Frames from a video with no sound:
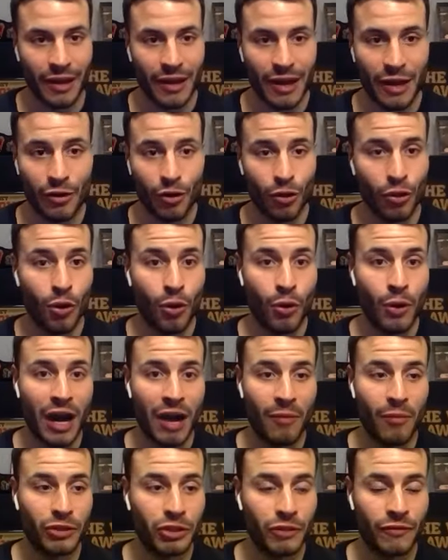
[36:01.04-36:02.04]
I don't know how
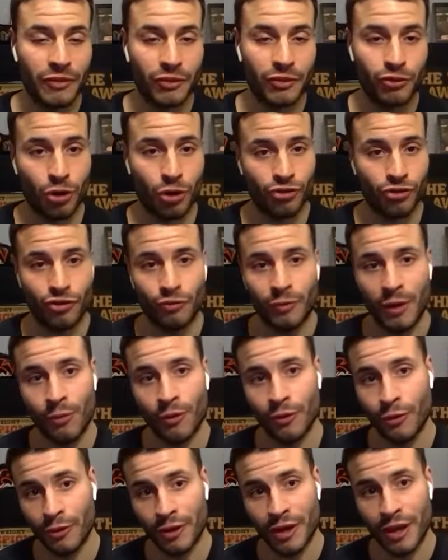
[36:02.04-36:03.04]
much of the instructions
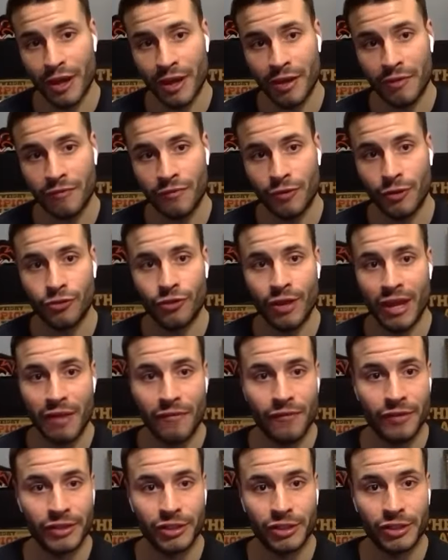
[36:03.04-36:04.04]
Mayweather gave to
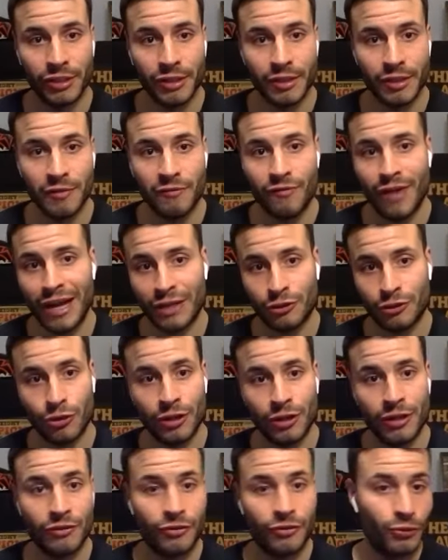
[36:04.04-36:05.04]
Davis factored
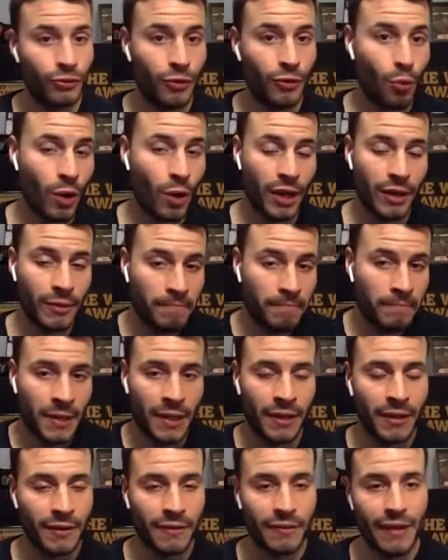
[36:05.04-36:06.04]
into the win.
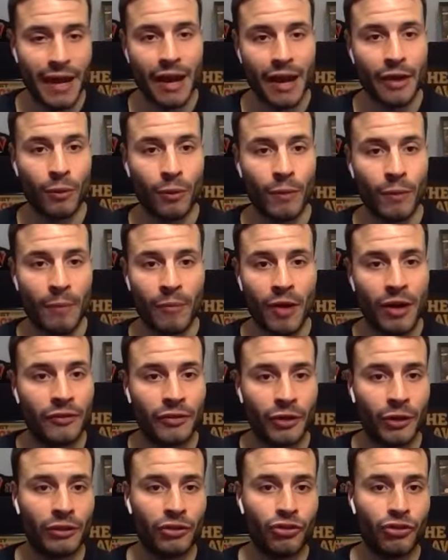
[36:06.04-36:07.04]
That I'm not
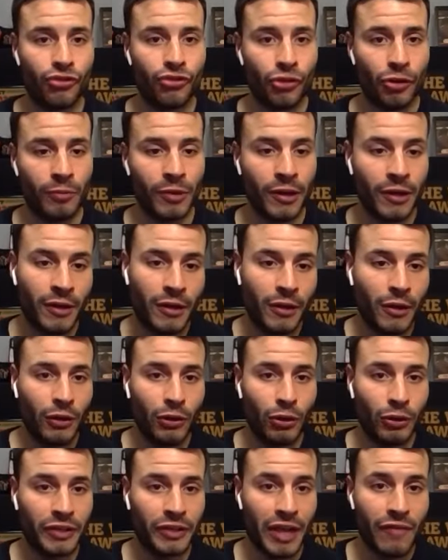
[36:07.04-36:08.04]
entirely sure. But
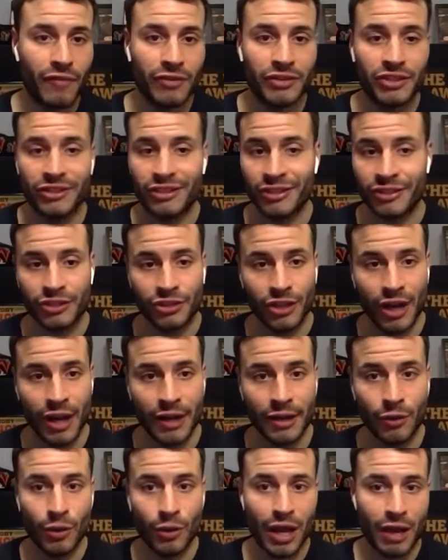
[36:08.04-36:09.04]
look, Davis is
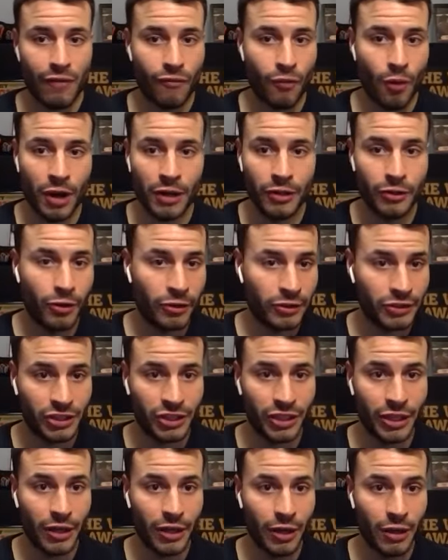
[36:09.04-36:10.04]
exciting. We have Ryan
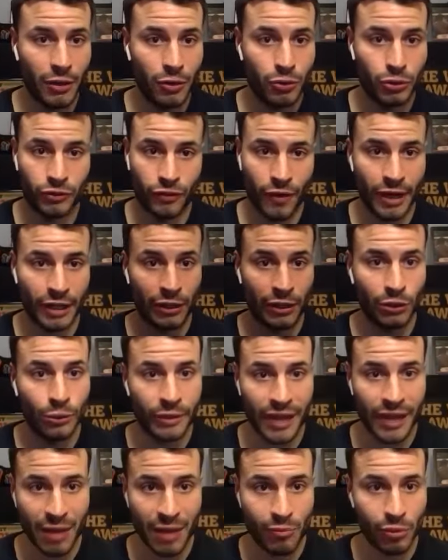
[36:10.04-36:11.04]
Garcia, who's fighting Luke
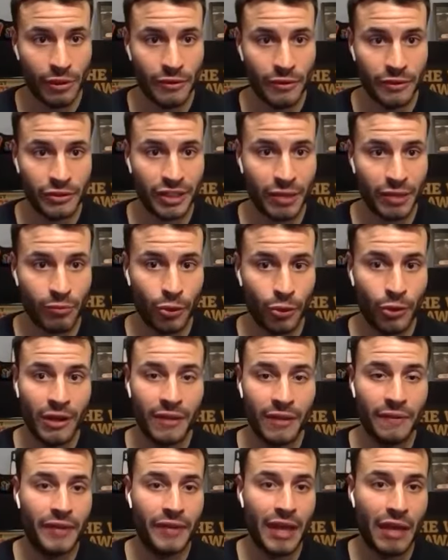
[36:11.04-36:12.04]
Campbell in December.
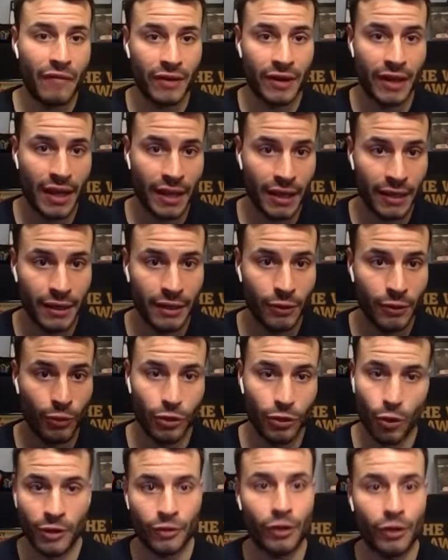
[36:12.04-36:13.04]
Devin Haney. We
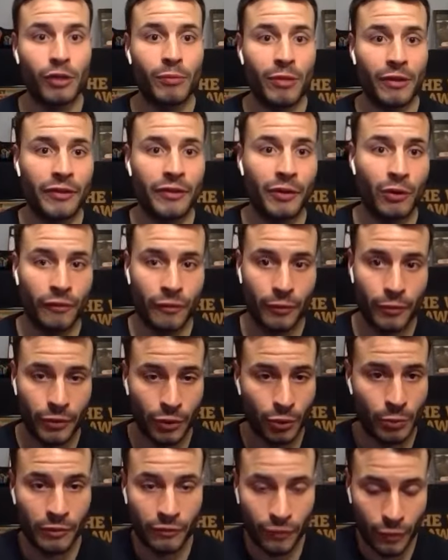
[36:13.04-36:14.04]
already talked about
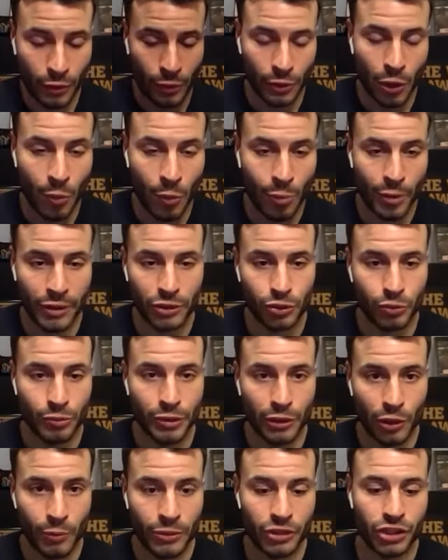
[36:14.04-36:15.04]
Teofimo Lopez, who
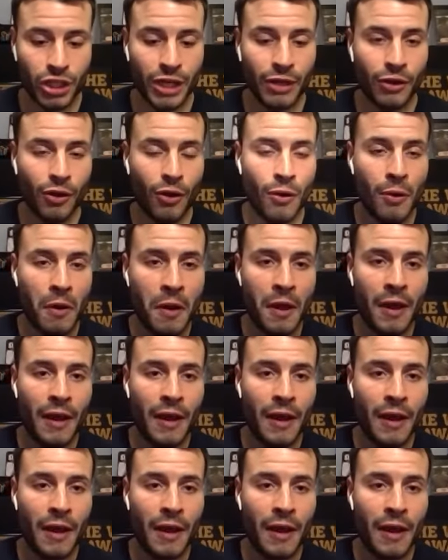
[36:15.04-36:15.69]
beat Lomachenko.